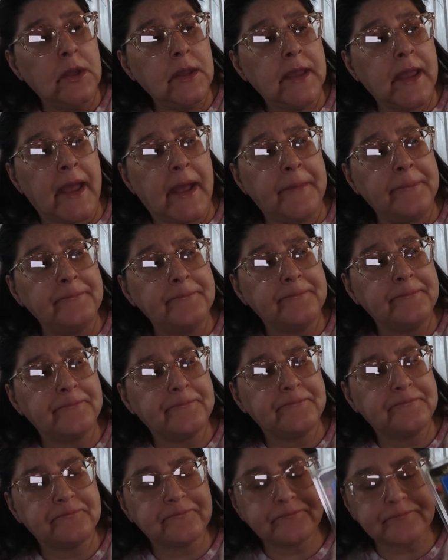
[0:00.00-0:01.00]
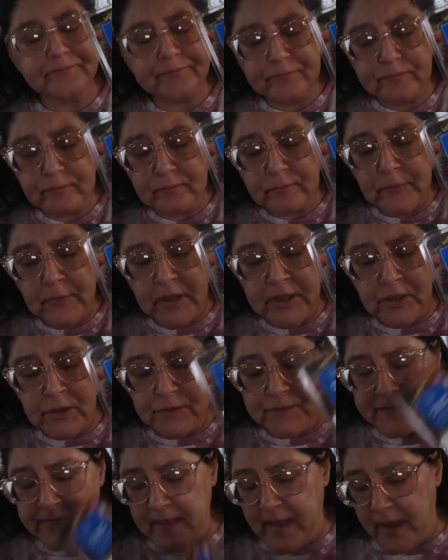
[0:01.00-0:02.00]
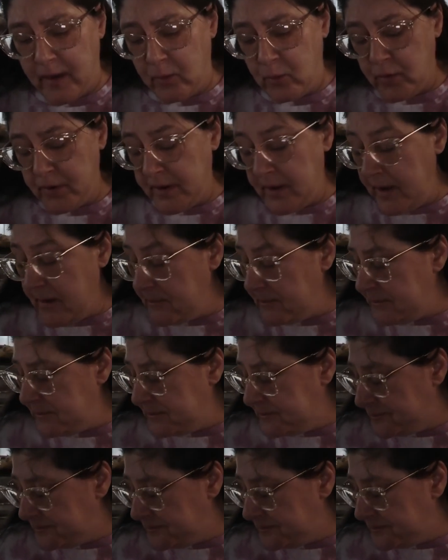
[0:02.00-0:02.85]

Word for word: yeah, I use that one up.